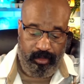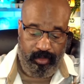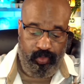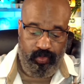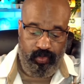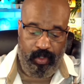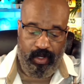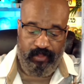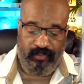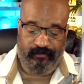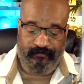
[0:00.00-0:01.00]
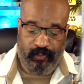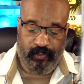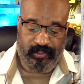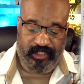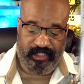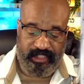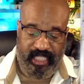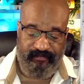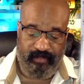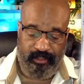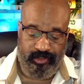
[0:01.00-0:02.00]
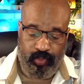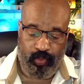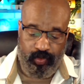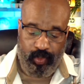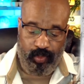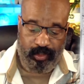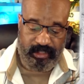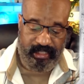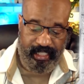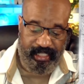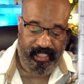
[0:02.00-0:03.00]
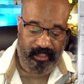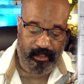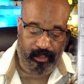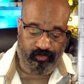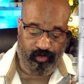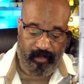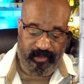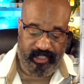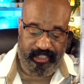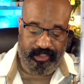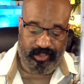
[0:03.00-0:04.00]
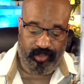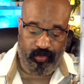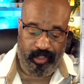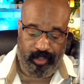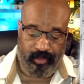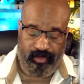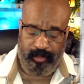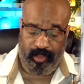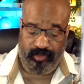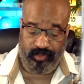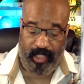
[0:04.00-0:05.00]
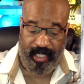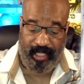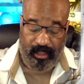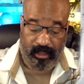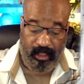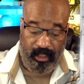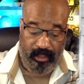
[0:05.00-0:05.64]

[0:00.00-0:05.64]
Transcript: who are the first seven jurors in Trump's historic criminal trial?